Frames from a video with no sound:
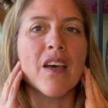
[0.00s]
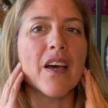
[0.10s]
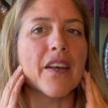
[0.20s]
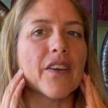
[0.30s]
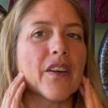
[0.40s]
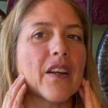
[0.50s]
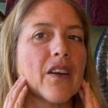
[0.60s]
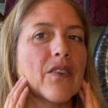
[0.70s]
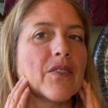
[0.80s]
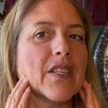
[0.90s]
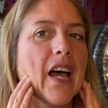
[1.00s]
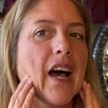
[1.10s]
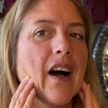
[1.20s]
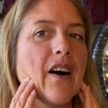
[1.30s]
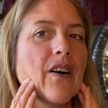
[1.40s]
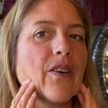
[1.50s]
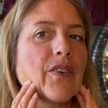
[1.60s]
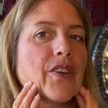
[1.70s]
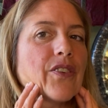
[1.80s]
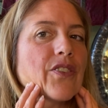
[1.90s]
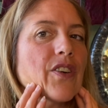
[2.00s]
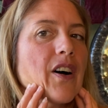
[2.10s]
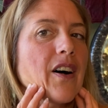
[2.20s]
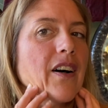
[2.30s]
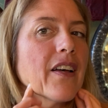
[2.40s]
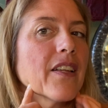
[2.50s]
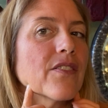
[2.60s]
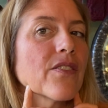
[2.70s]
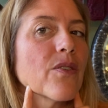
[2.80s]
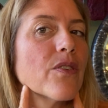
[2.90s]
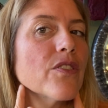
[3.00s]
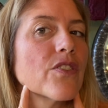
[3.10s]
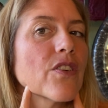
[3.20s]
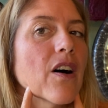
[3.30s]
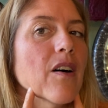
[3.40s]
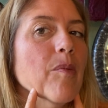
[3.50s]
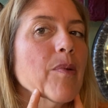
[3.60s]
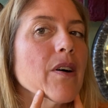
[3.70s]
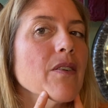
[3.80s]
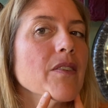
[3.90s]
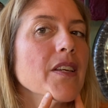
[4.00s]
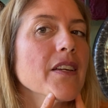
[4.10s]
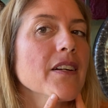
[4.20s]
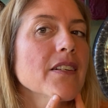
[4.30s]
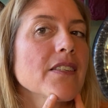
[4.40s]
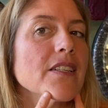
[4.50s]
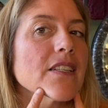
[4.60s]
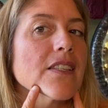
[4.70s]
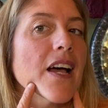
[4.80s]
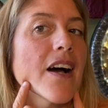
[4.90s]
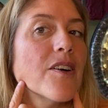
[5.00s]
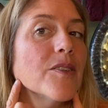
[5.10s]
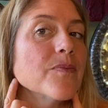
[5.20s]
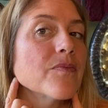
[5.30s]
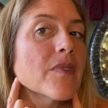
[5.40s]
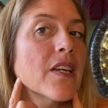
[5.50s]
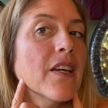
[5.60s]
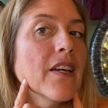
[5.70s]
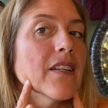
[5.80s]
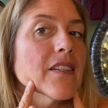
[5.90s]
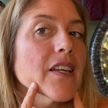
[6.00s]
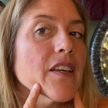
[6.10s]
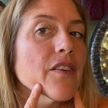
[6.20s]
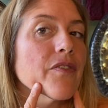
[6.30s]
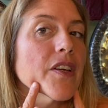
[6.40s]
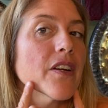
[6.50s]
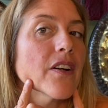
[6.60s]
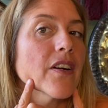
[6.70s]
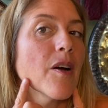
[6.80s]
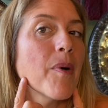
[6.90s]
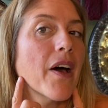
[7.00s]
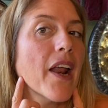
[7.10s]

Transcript: And you're gonna go down your jaw, and so your jawbone here sticks out. Take your finger about